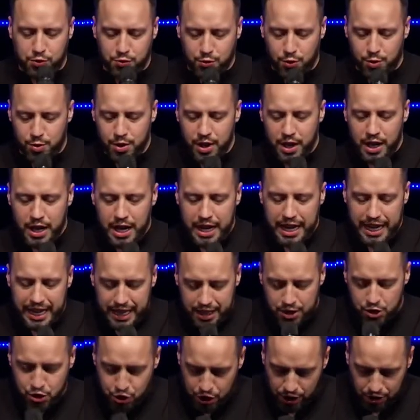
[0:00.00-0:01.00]
for
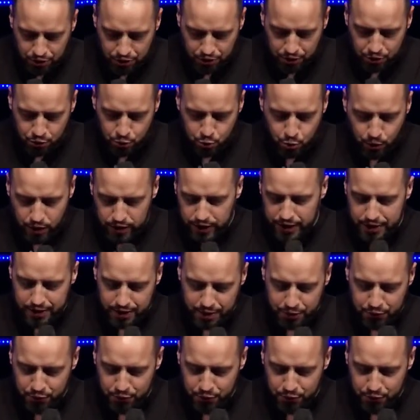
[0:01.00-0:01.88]
in Jesus dwelleth the